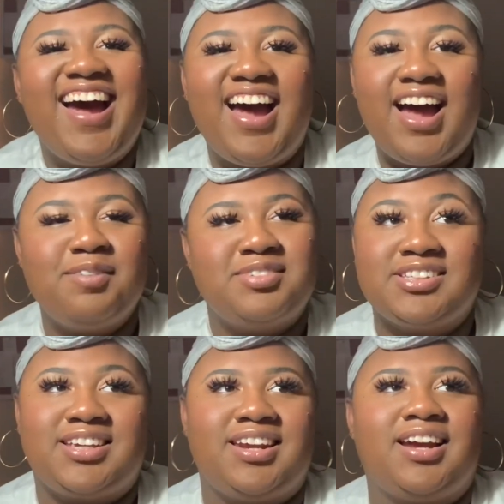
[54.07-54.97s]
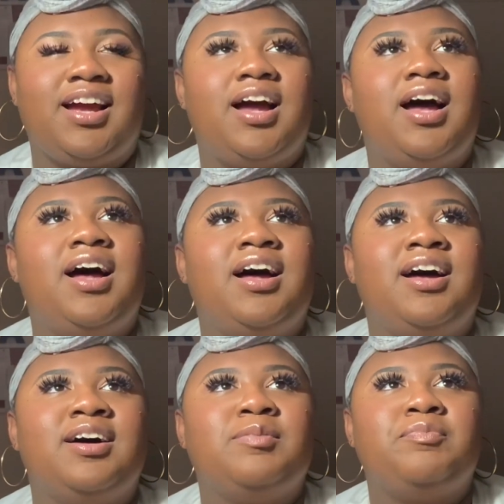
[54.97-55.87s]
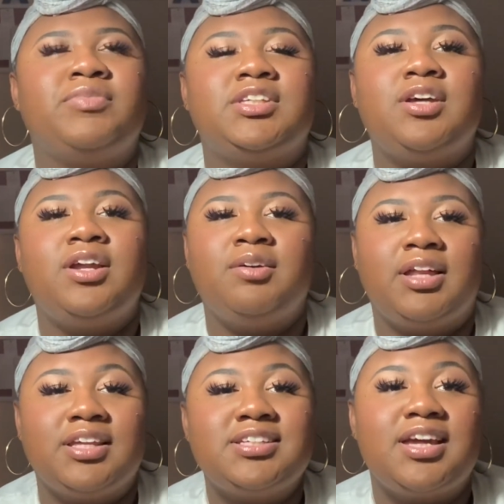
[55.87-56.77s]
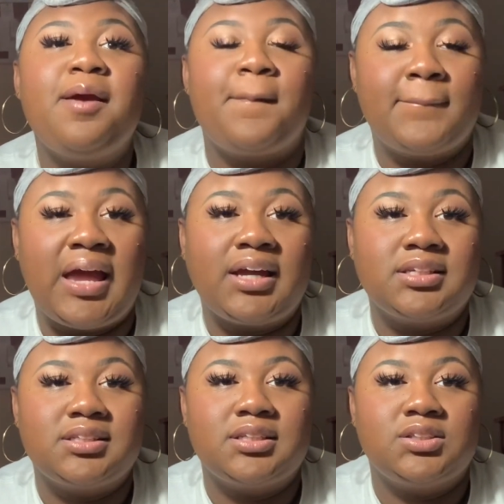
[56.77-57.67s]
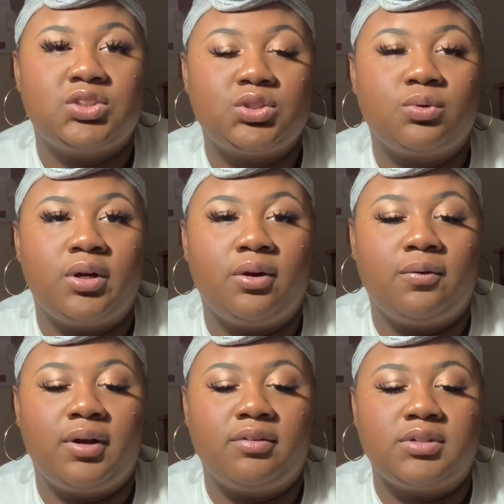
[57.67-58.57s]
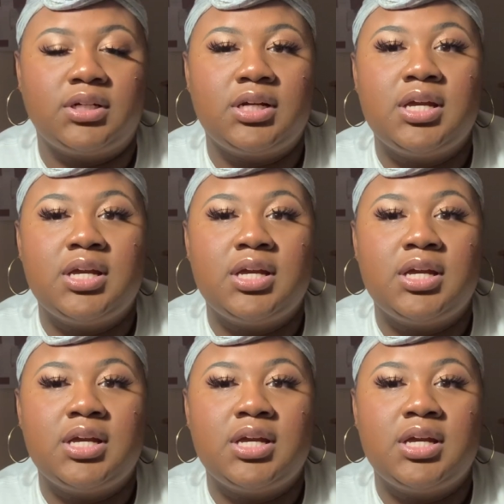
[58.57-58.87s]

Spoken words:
I'm just kidding. So anyway, let's get back into this story or whatever.